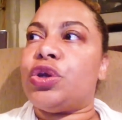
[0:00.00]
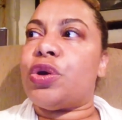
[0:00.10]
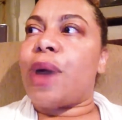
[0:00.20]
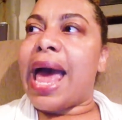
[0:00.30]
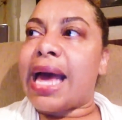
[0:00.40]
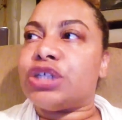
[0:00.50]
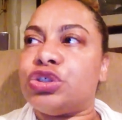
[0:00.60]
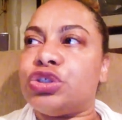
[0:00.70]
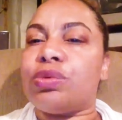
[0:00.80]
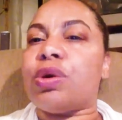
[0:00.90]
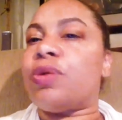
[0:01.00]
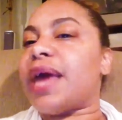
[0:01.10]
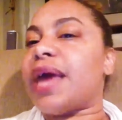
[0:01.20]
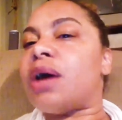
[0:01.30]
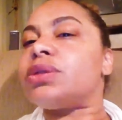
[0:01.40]
as you grow, the
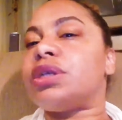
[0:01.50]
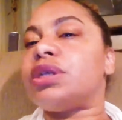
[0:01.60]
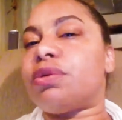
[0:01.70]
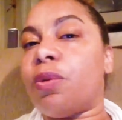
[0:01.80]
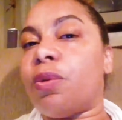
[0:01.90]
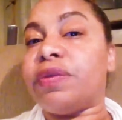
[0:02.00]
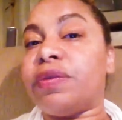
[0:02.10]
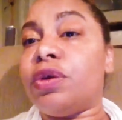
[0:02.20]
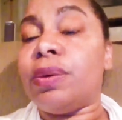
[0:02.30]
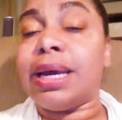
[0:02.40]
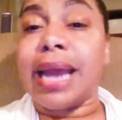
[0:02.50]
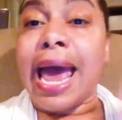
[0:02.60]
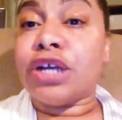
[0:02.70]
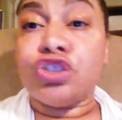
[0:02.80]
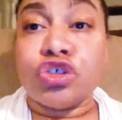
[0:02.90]
house can grow with you. And
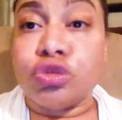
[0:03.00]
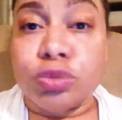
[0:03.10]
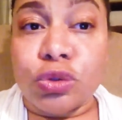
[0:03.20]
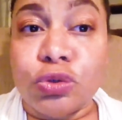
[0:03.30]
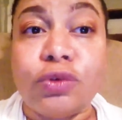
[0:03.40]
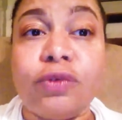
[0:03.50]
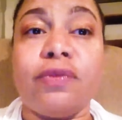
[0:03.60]
as you move,